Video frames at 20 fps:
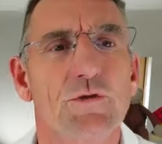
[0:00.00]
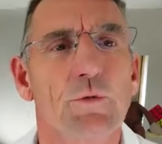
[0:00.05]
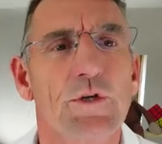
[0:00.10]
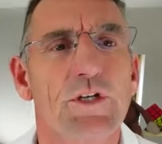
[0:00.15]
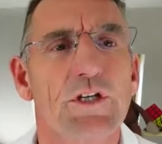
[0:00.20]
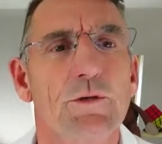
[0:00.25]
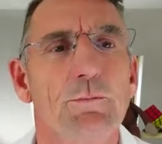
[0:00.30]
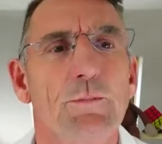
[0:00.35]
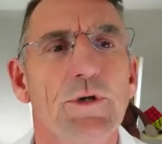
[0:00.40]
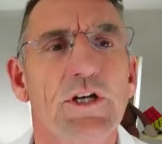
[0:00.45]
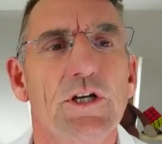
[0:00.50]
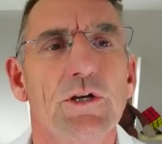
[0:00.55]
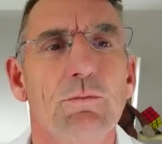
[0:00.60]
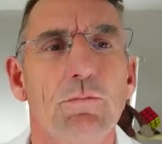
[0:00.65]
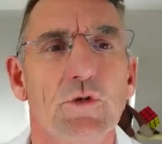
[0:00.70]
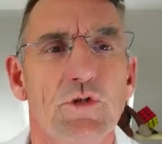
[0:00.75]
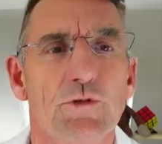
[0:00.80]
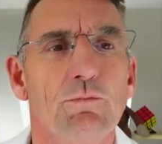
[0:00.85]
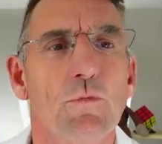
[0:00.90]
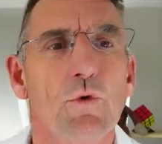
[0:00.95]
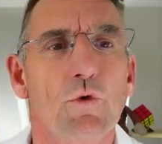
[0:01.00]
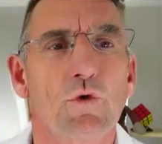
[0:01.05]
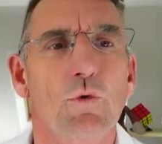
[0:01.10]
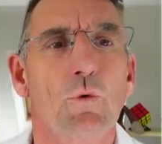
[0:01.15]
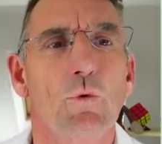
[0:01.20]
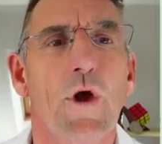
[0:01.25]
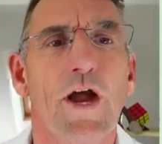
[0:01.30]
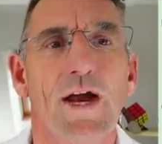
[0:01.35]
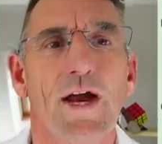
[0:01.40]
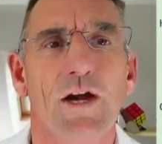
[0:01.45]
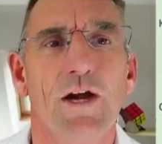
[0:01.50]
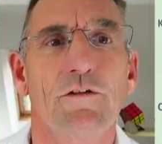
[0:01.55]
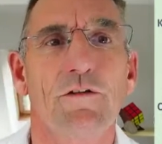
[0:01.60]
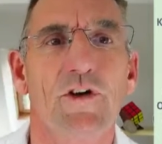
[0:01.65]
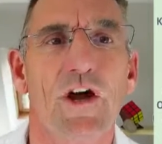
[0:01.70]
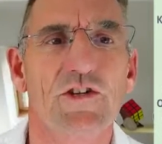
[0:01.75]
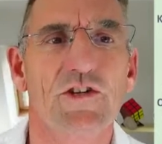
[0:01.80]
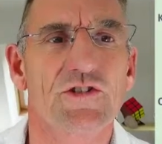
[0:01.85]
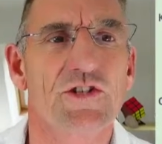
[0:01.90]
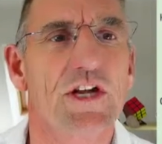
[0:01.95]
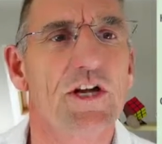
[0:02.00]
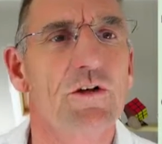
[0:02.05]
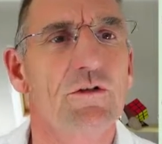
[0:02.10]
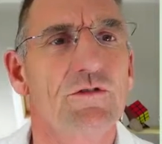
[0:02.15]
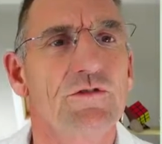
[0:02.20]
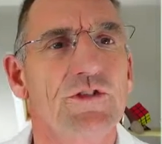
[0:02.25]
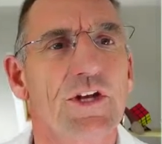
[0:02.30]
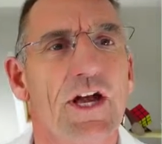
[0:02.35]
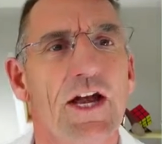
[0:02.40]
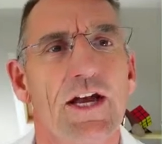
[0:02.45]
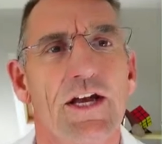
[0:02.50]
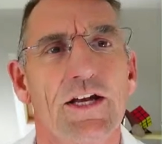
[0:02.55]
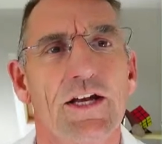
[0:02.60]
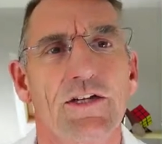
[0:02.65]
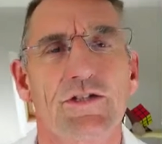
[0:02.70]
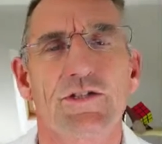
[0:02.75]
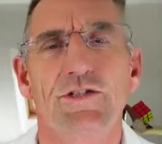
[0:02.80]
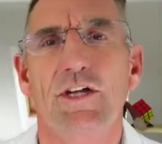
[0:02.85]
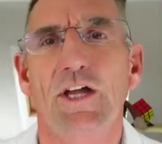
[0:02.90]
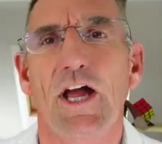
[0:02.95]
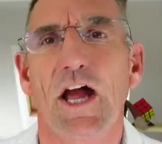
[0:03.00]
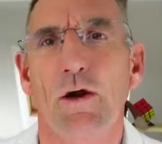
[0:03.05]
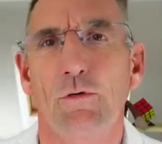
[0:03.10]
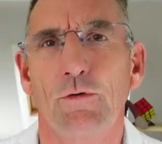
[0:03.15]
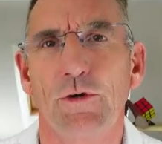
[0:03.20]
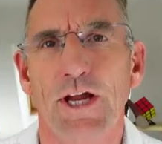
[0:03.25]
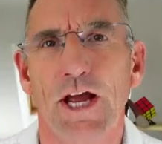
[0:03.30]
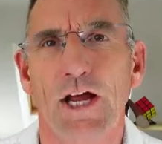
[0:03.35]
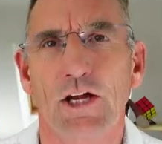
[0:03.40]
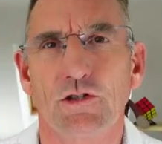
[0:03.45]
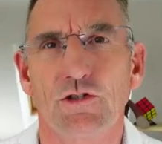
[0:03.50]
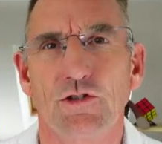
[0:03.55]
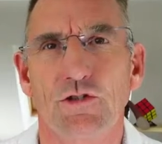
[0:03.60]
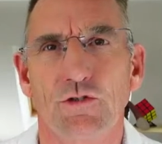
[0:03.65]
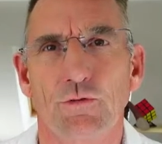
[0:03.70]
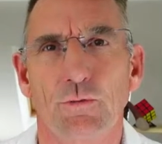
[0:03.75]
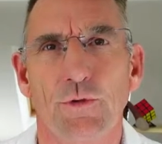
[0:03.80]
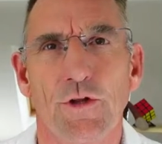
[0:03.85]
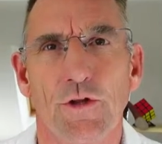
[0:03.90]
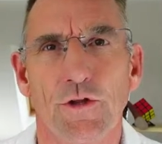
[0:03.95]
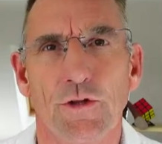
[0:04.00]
we can become much more aware of ourselves and our reactions with other